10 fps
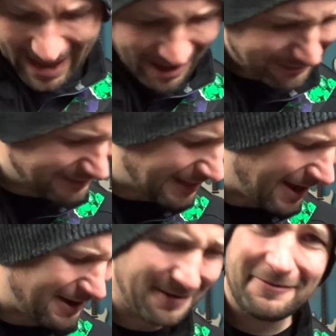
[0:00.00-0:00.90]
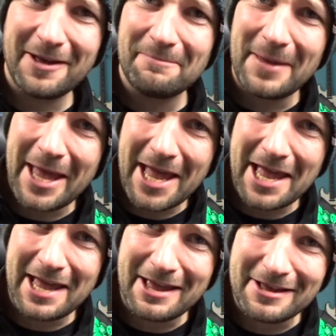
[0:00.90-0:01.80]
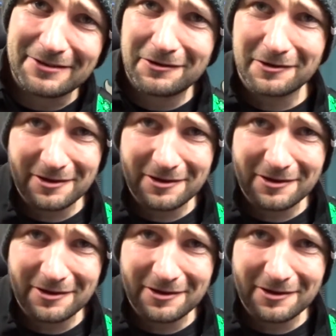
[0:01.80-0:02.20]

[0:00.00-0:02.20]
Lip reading: Son of a bitch.